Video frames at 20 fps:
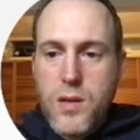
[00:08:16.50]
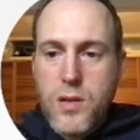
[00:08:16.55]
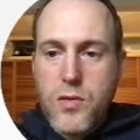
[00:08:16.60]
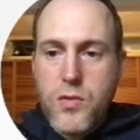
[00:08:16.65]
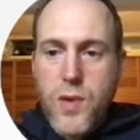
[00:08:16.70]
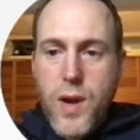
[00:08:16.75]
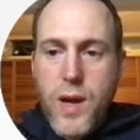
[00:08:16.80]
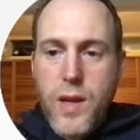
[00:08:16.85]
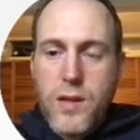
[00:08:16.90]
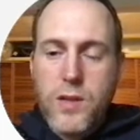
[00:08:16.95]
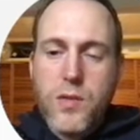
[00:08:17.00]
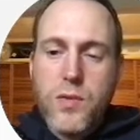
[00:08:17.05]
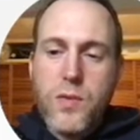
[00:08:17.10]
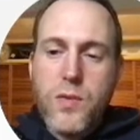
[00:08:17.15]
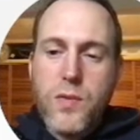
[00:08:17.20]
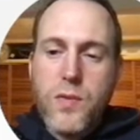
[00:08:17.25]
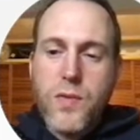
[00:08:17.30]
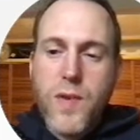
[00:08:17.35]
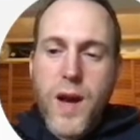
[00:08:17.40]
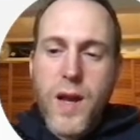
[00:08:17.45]
trying to
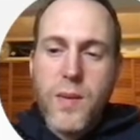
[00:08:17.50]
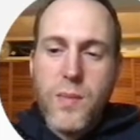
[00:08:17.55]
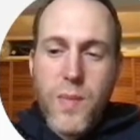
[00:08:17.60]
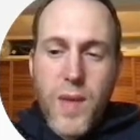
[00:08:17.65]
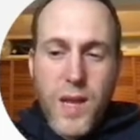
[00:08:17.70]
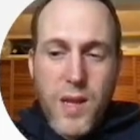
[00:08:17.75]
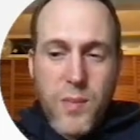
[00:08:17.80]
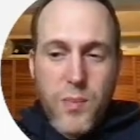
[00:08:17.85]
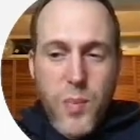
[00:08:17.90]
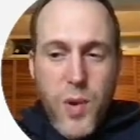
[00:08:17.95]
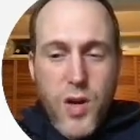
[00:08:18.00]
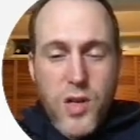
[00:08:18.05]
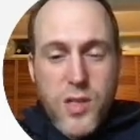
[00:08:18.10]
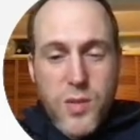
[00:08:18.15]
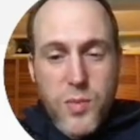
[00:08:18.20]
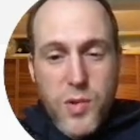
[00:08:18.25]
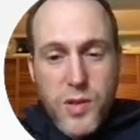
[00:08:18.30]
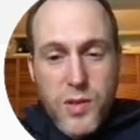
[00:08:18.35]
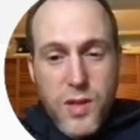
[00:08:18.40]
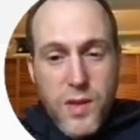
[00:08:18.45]
find many
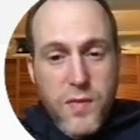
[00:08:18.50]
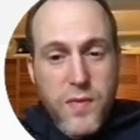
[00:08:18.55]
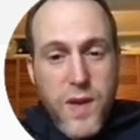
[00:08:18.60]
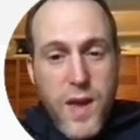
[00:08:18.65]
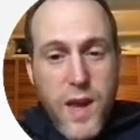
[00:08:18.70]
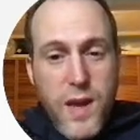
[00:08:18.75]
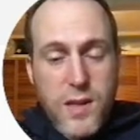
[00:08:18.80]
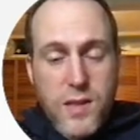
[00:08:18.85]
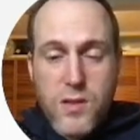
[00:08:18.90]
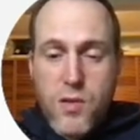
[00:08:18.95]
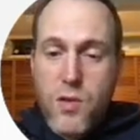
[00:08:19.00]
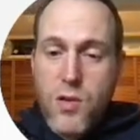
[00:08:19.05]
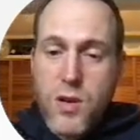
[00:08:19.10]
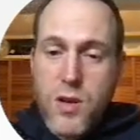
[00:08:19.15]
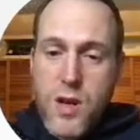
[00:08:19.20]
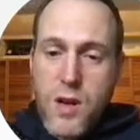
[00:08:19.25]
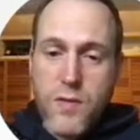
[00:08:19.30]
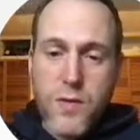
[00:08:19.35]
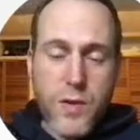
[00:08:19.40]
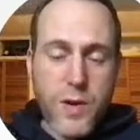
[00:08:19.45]
possible defects or
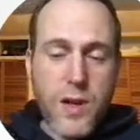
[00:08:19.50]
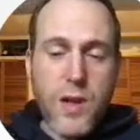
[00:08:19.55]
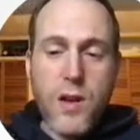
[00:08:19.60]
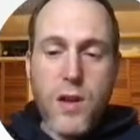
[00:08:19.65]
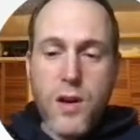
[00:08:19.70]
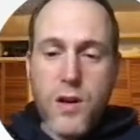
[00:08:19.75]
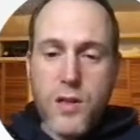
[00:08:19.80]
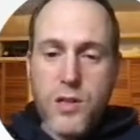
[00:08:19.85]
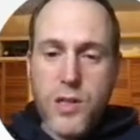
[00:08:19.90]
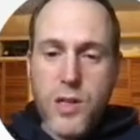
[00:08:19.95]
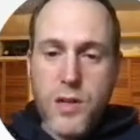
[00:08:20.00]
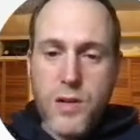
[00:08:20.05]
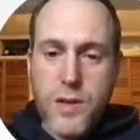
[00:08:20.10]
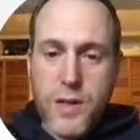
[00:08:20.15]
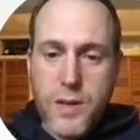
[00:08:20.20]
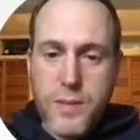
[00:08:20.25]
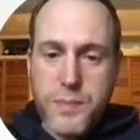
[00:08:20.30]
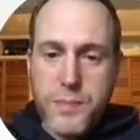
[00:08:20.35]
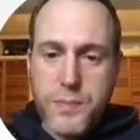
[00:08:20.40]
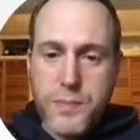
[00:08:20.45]
covering a large
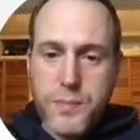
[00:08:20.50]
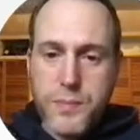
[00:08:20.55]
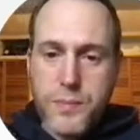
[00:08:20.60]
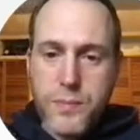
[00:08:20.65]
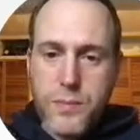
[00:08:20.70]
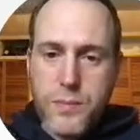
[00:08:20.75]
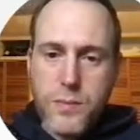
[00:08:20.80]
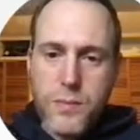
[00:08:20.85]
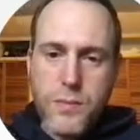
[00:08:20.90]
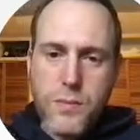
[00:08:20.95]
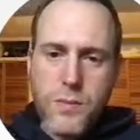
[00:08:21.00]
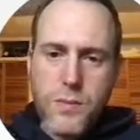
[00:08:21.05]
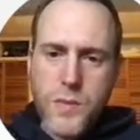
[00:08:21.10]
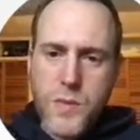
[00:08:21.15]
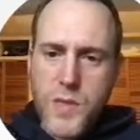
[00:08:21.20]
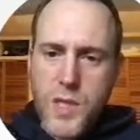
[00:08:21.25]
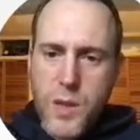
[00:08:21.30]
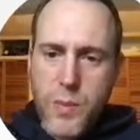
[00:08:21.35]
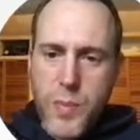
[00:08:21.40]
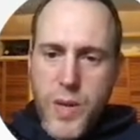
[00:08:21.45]
area.
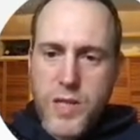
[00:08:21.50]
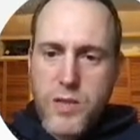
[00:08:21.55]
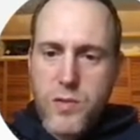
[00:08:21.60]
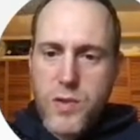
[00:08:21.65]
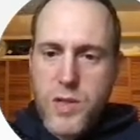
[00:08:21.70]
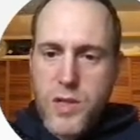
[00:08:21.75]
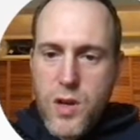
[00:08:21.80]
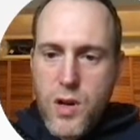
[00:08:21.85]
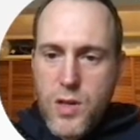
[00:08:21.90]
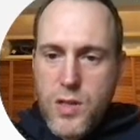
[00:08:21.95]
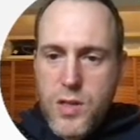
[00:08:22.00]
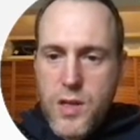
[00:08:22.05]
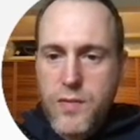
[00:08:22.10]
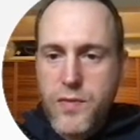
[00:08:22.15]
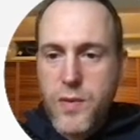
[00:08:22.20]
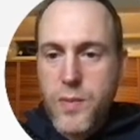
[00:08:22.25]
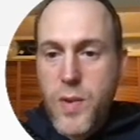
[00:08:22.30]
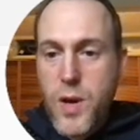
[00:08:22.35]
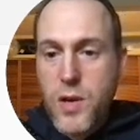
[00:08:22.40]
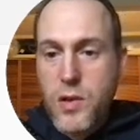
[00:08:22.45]
The best results are
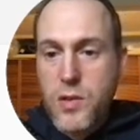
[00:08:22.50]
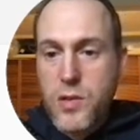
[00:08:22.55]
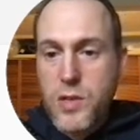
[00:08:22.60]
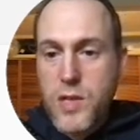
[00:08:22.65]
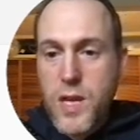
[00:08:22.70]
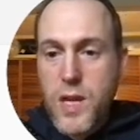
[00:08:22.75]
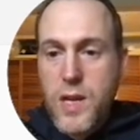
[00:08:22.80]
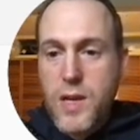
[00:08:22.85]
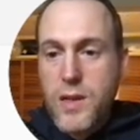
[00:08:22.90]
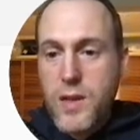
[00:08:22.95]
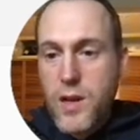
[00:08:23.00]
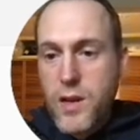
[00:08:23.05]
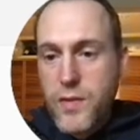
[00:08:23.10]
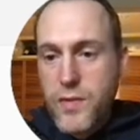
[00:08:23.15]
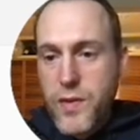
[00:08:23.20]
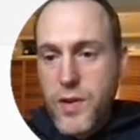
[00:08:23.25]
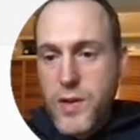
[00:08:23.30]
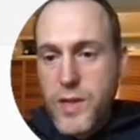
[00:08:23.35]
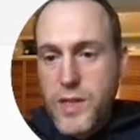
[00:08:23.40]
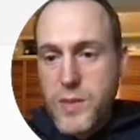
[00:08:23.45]
for models that are
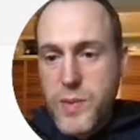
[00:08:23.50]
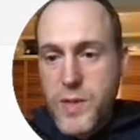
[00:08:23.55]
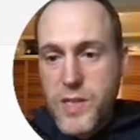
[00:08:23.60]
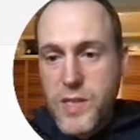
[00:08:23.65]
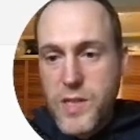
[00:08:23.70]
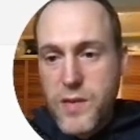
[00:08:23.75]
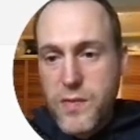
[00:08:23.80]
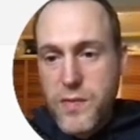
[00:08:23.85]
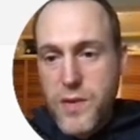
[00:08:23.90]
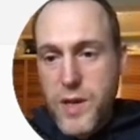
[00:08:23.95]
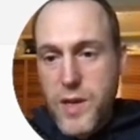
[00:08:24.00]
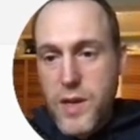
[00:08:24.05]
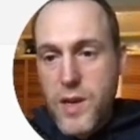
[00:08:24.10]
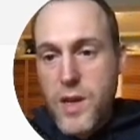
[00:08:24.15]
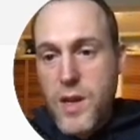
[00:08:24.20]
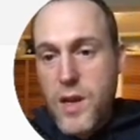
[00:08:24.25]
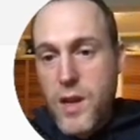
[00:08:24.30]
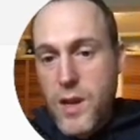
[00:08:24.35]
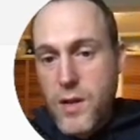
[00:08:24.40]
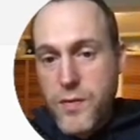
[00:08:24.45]
fairly specific
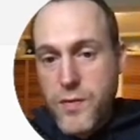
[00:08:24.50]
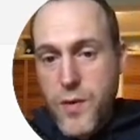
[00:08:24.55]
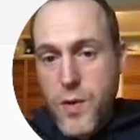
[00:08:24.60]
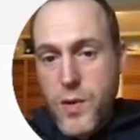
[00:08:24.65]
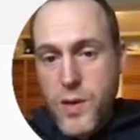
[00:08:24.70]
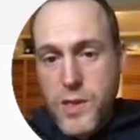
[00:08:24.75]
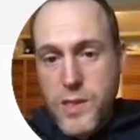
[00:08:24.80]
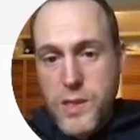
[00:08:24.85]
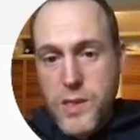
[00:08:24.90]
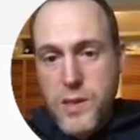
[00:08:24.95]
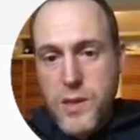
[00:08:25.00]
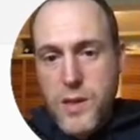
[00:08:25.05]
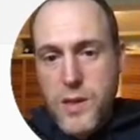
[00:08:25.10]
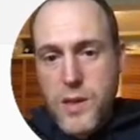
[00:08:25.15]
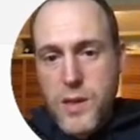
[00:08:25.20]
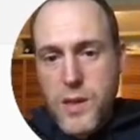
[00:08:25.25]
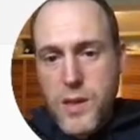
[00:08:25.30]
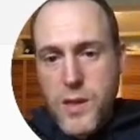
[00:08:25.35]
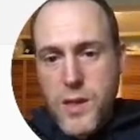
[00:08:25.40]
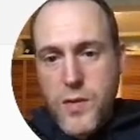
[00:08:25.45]
and focused.
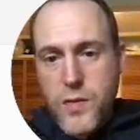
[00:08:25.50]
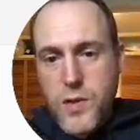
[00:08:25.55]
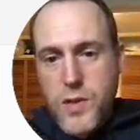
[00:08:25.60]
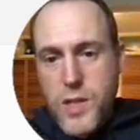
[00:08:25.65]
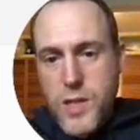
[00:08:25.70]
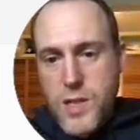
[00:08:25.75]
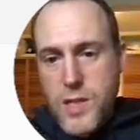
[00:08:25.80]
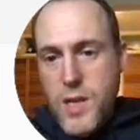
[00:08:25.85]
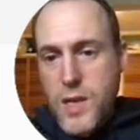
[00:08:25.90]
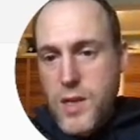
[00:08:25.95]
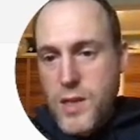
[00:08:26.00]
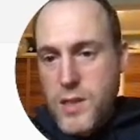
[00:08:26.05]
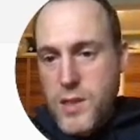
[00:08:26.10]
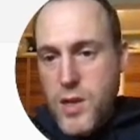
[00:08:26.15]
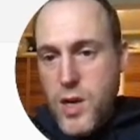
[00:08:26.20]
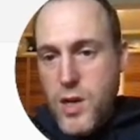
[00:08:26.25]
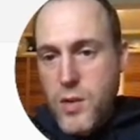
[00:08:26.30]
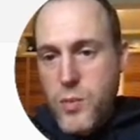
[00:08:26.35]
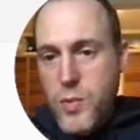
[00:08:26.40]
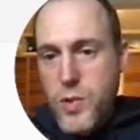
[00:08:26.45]
If you're just getting
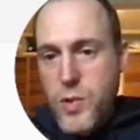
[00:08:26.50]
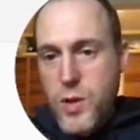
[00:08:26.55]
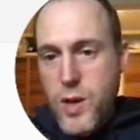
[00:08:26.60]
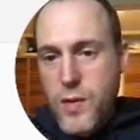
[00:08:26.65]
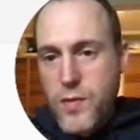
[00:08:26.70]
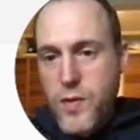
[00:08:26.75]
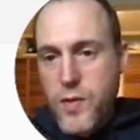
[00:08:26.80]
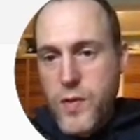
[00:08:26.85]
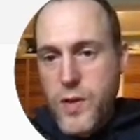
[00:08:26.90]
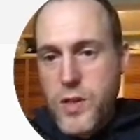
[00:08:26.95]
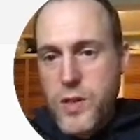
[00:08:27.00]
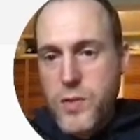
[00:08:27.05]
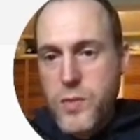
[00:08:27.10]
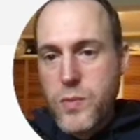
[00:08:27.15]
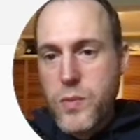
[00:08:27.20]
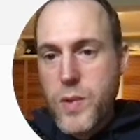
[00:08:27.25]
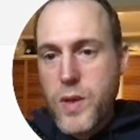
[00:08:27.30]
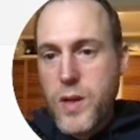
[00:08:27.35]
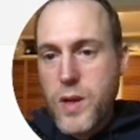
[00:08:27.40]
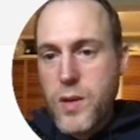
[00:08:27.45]
started with Lookout for Vision
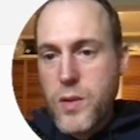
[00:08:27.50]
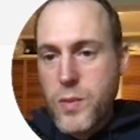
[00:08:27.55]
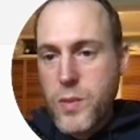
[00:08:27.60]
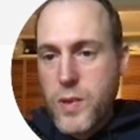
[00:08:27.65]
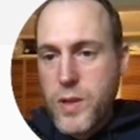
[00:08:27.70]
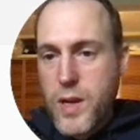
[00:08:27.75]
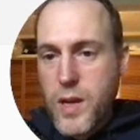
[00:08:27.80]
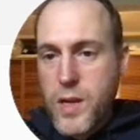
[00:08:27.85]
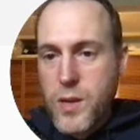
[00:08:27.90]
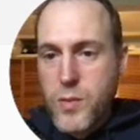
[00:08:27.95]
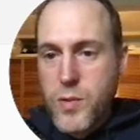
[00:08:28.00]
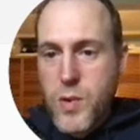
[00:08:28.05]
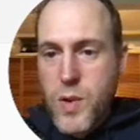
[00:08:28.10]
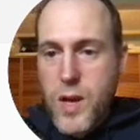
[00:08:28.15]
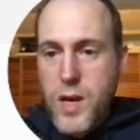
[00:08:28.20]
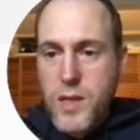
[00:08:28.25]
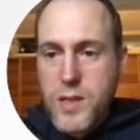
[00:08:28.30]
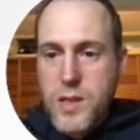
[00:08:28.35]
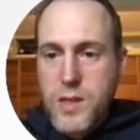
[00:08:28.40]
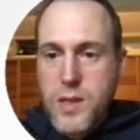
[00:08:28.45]
with AWS,